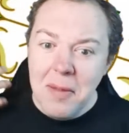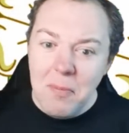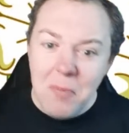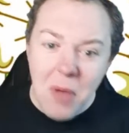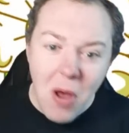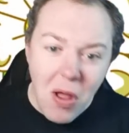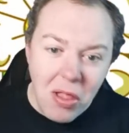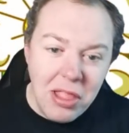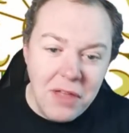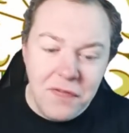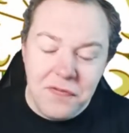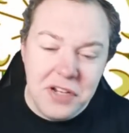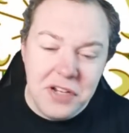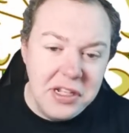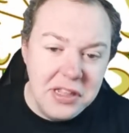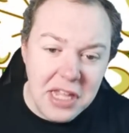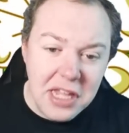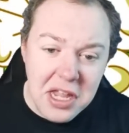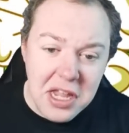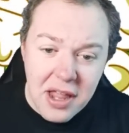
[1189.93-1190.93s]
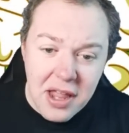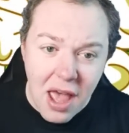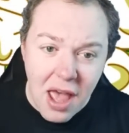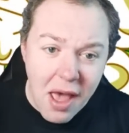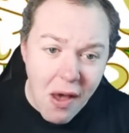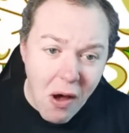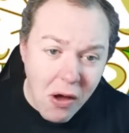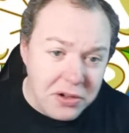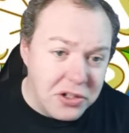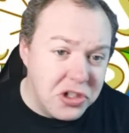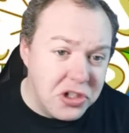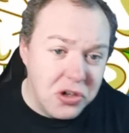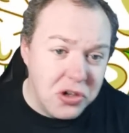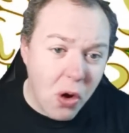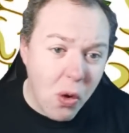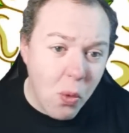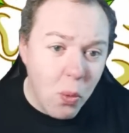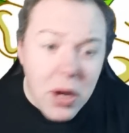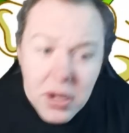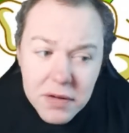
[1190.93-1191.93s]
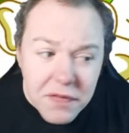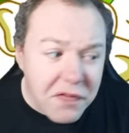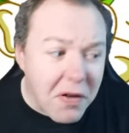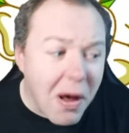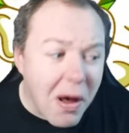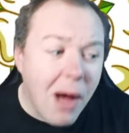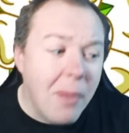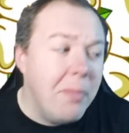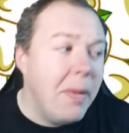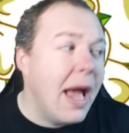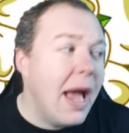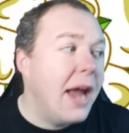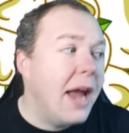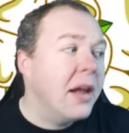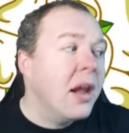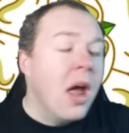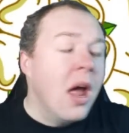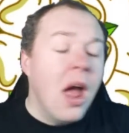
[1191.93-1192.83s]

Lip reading: lifting the onshore wind farm ban.